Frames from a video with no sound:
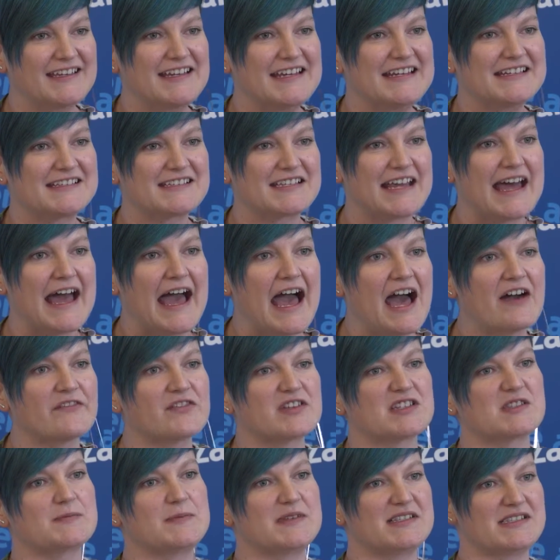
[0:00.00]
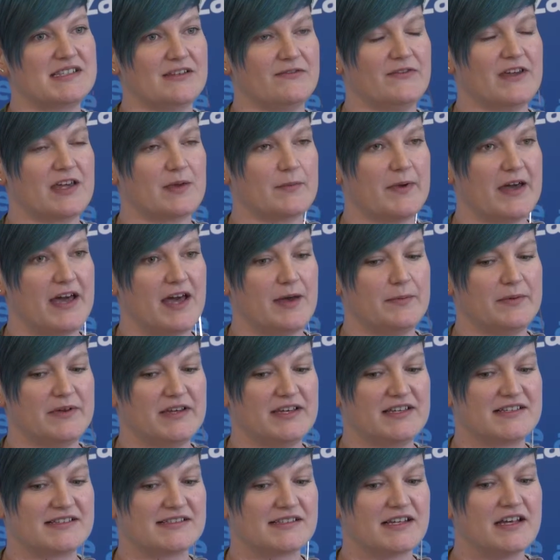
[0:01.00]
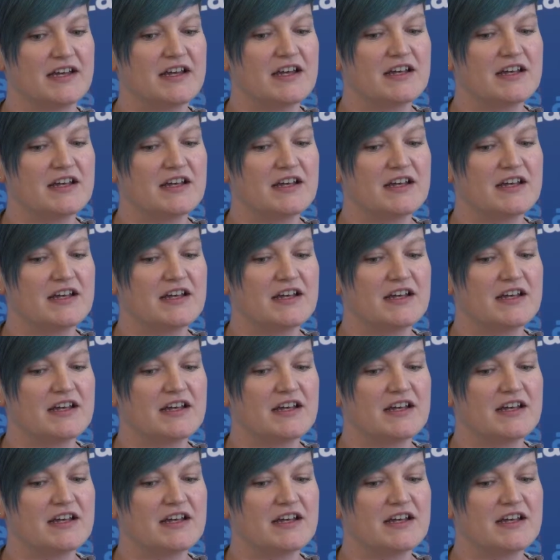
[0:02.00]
needs to have a specific purpose.